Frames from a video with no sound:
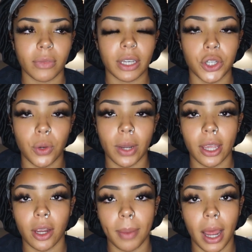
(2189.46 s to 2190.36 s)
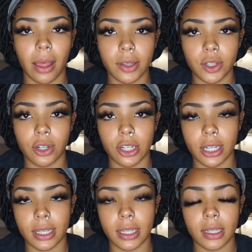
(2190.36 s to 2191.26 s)
donate your balance or
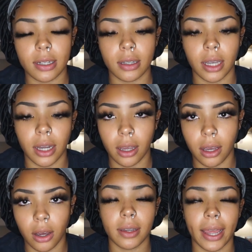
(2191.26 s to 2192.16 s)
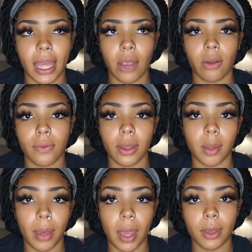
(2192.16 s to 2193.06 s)
just let it go. I can't refund
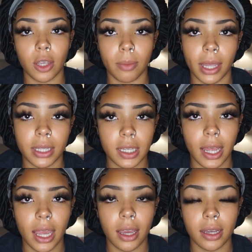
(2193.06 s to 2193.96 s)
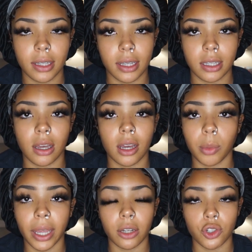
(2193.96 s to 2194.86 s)
the payment you made today because that's not in
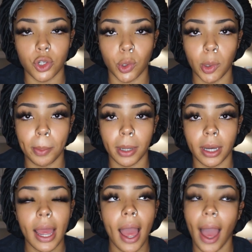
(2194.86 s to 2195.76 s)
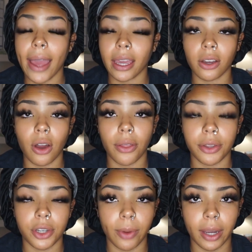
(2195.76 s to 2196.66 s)
my control, but I can call
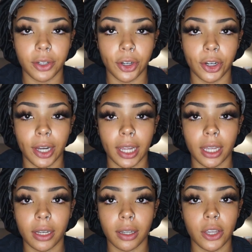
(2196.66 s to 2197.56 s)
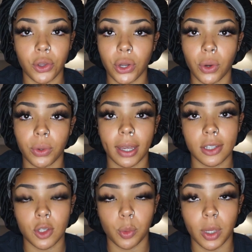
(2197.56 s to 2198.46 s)
the director and let you know
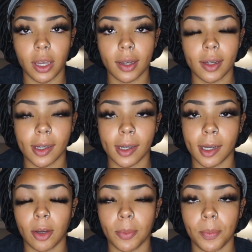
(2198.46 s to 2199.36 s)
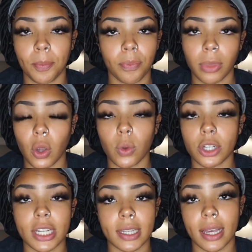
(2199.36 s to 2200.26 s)
next week um, what
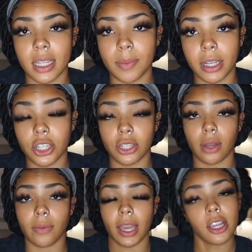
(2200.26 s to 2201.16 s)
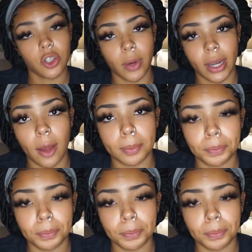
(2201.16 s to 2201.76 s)
she says because she's on vacation right now.